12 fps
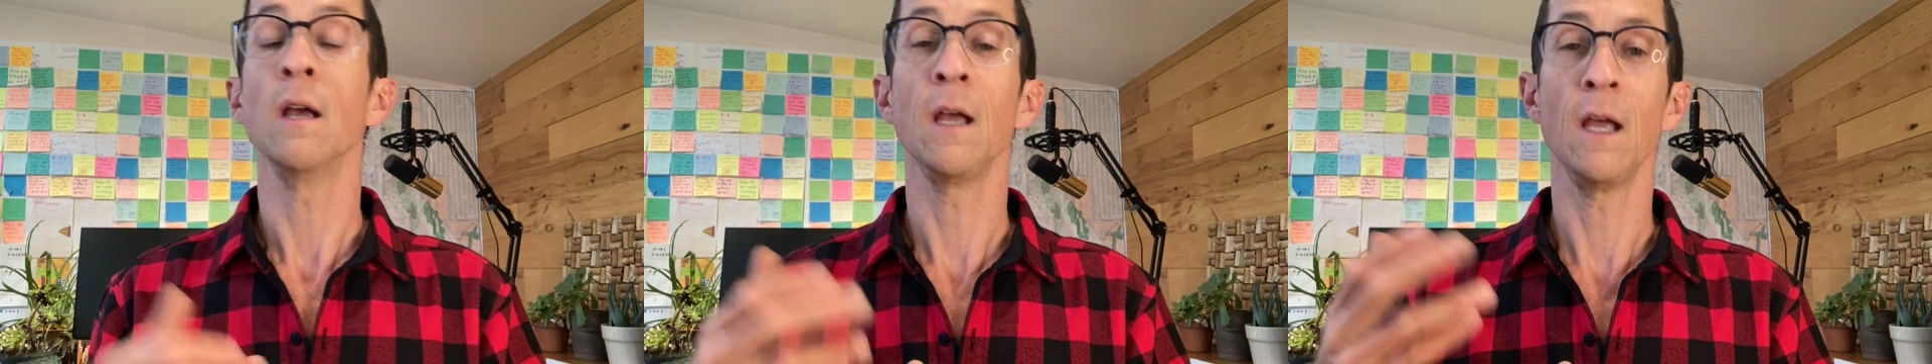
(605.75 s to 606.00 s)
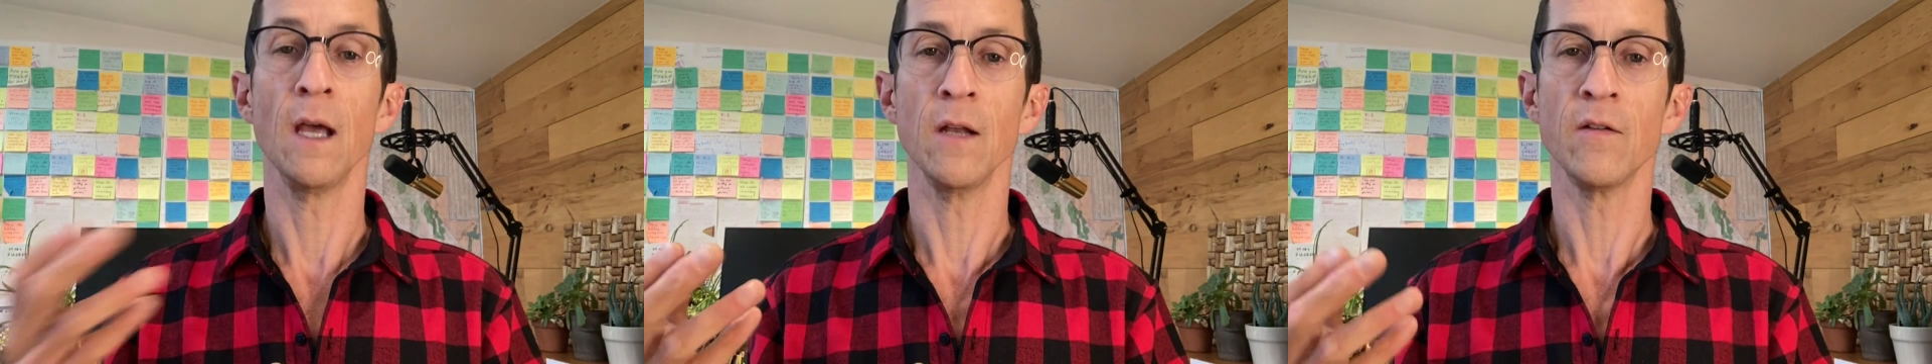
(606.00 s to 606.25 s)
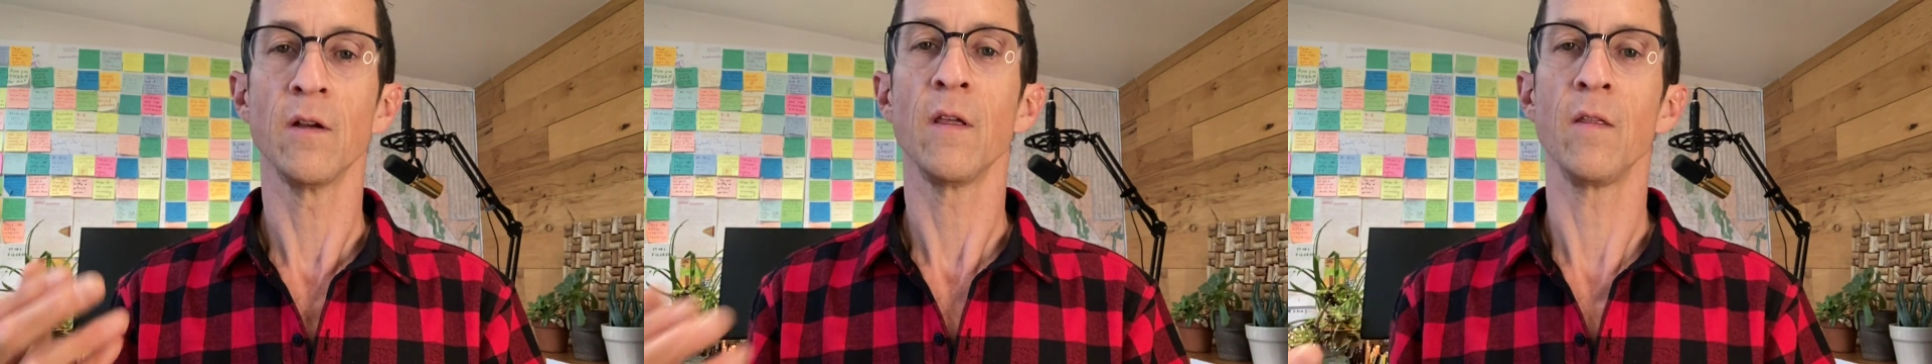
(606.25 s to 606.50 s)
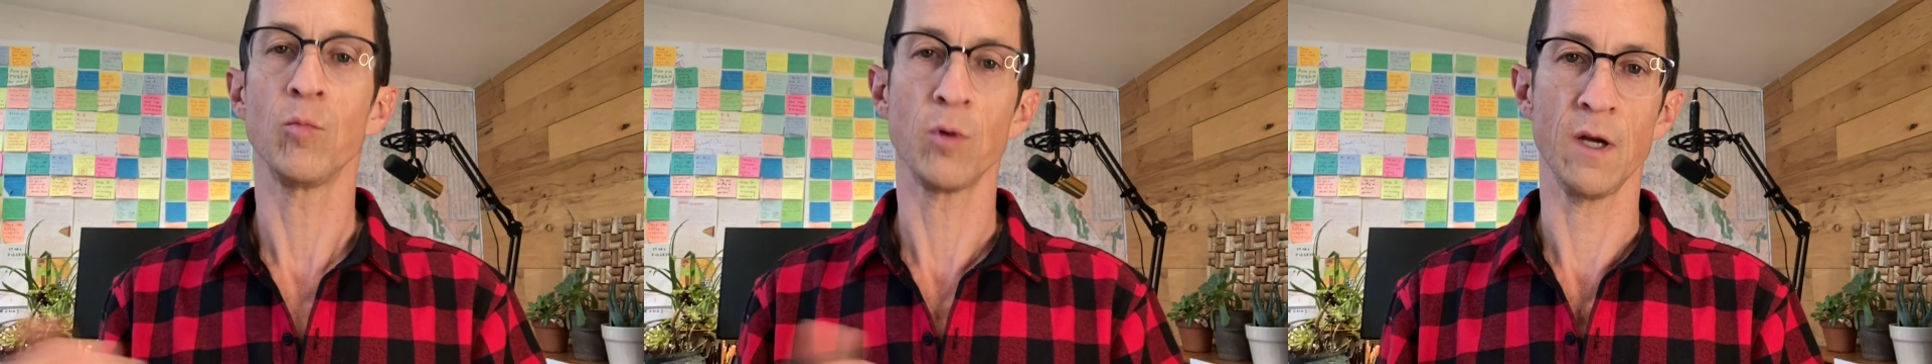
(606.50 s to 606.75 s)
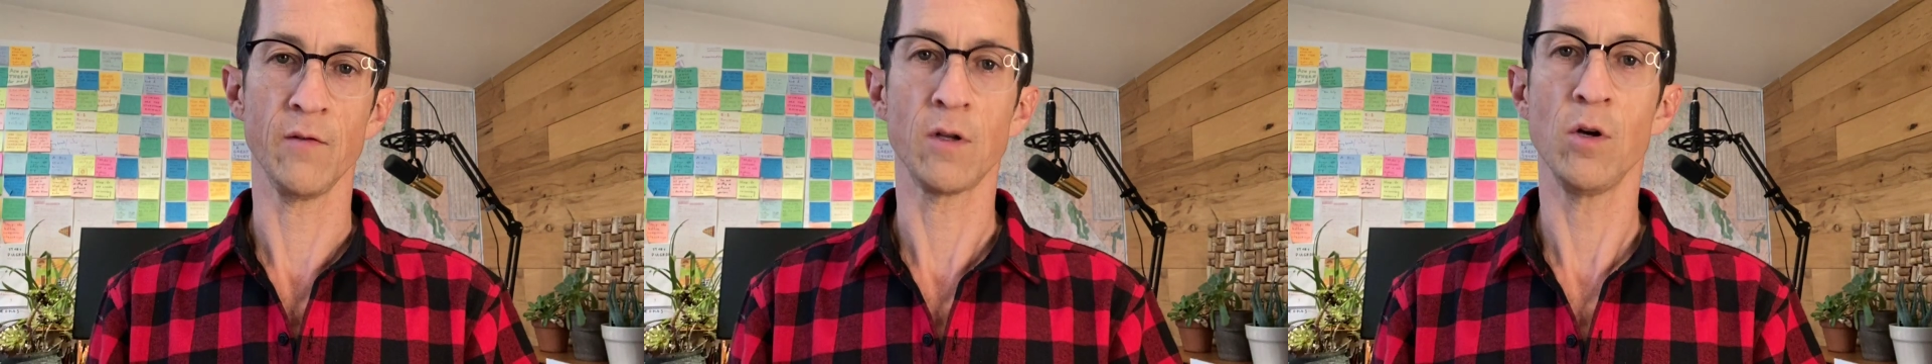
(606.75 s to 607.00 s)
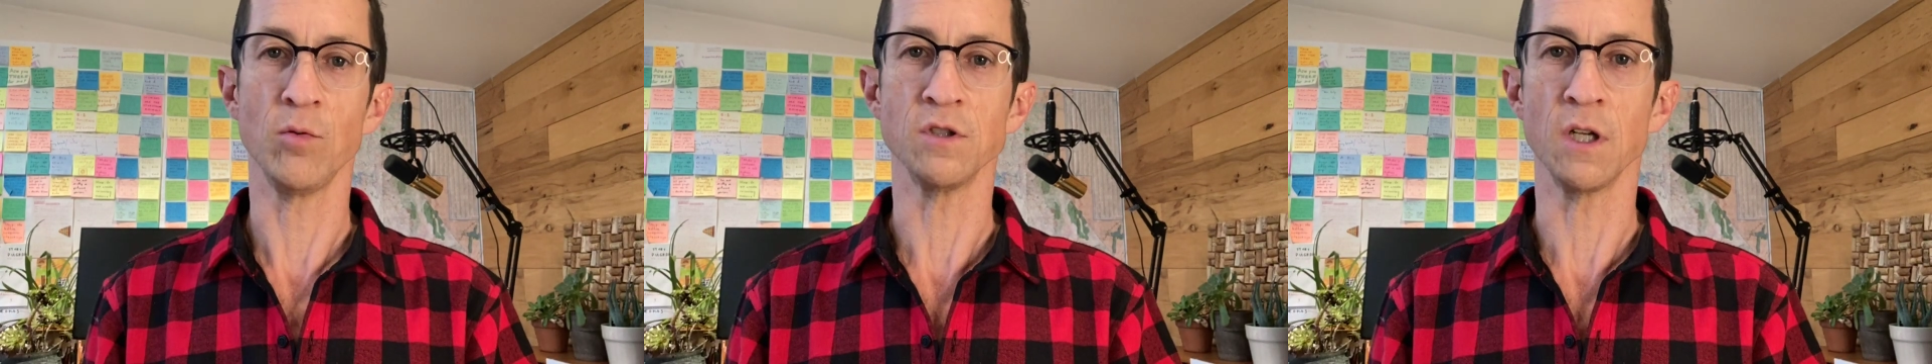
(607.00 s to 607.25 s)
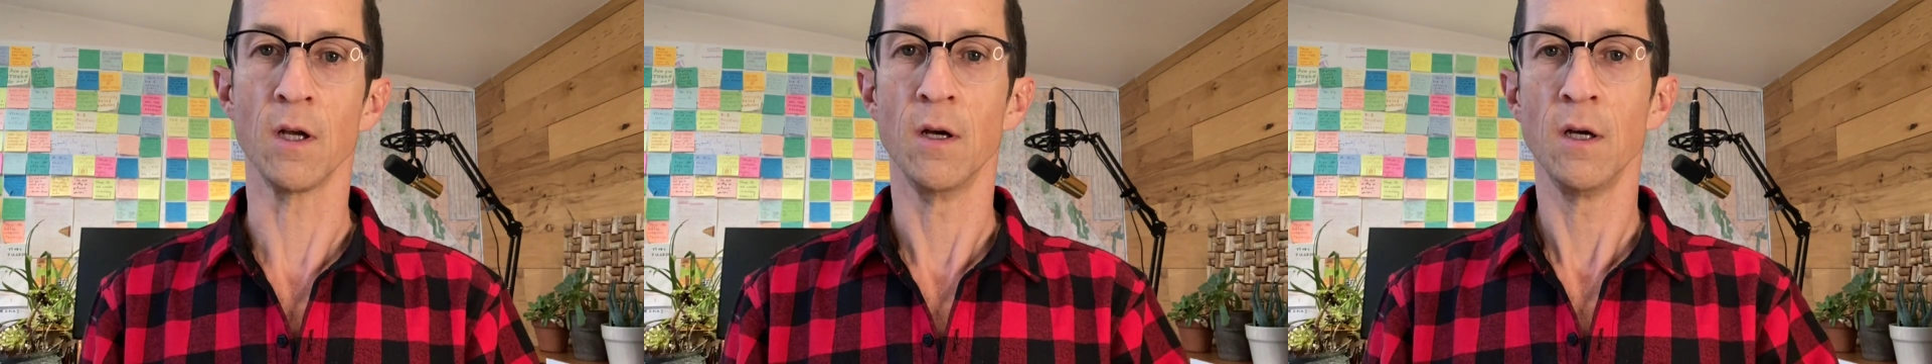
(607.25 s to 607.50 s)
and the private coaching.